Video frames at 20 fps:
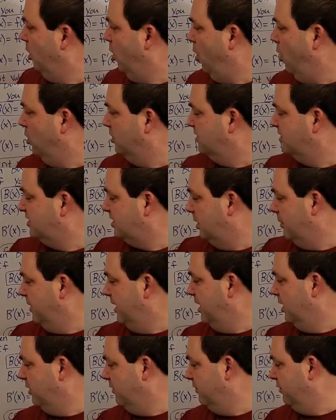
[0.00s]
on some
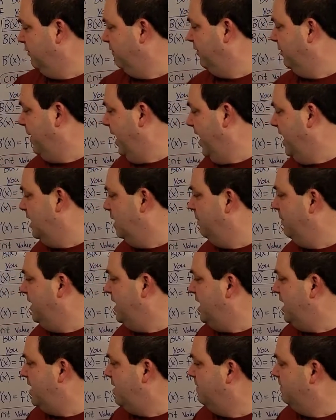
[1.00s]
interval from a to
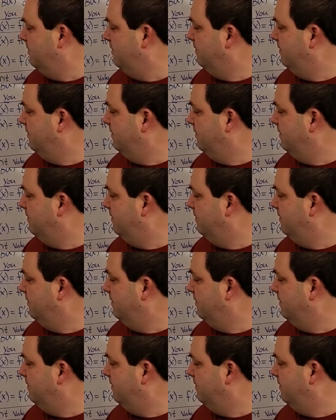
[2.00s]
b,